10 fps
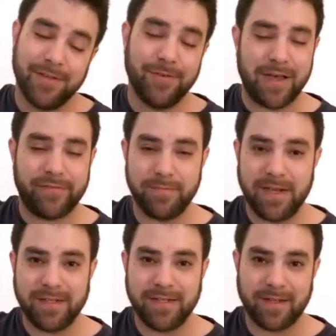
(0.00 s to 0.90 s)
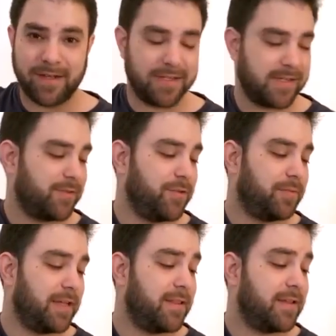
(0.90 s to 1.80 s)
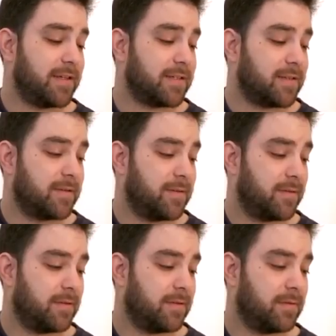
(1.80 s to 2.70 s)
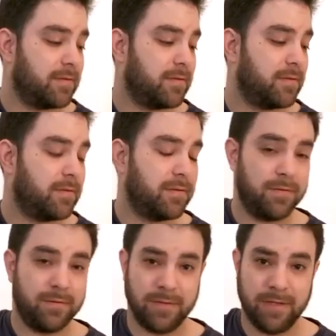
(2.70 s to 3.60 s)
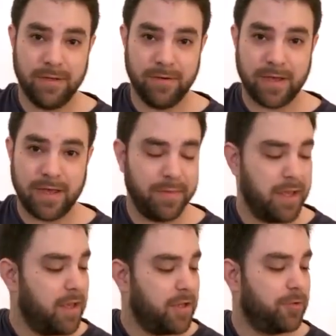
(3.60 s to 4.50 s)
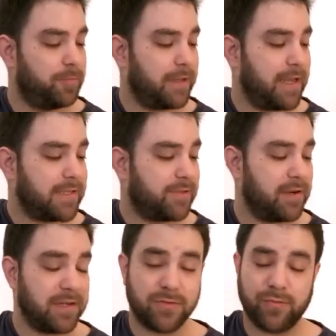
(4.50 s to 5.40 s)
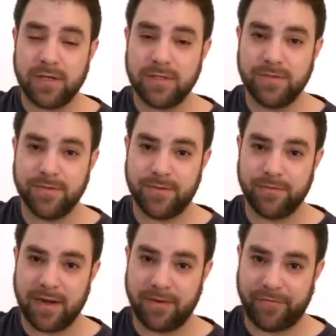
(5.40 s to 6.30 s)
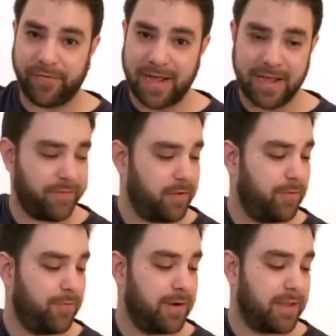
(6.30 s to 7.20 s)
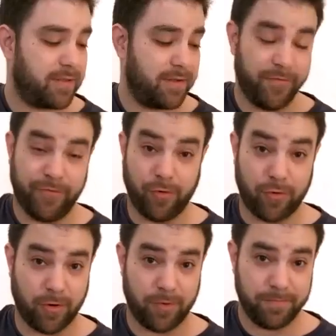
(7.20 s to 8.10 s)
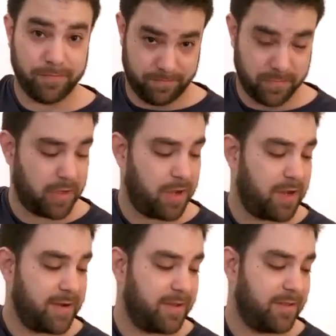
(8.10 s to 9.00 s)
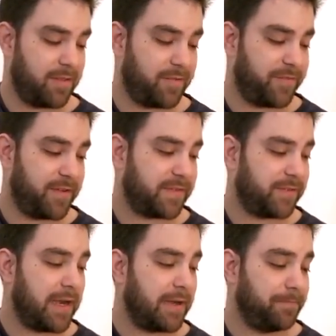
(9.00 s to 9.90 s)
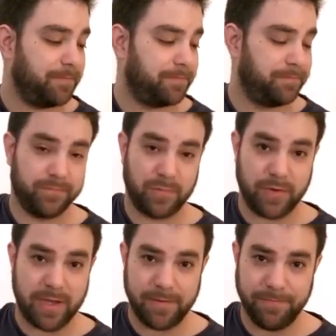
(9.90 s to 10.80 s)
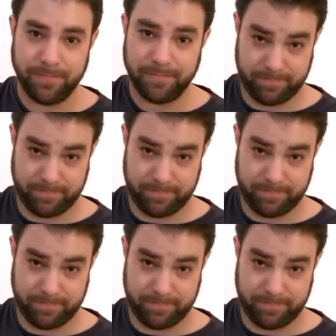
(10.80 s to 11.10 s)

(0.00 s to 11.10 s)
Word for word: you have a melody line, so you play this. Okay? You play strings 1, 2, 3, and 5 with 4 on the 5th string, okay?